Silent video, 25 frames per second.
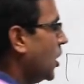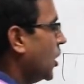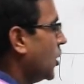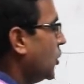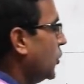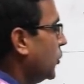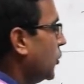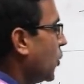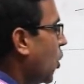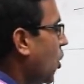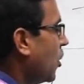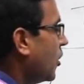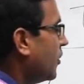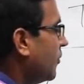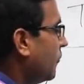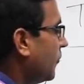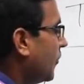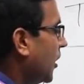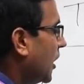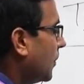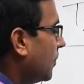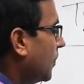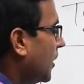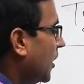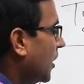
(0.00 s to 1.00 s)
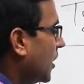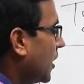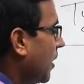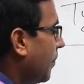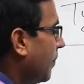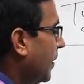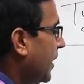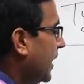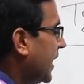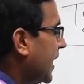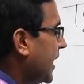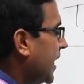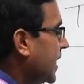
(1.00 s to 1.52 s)
Non-verbal
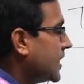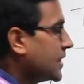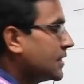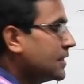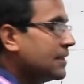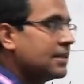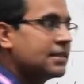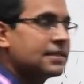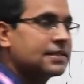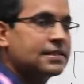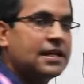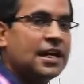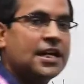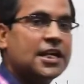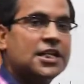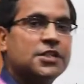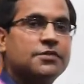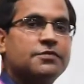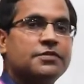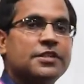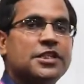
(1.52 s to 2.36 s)
communication starts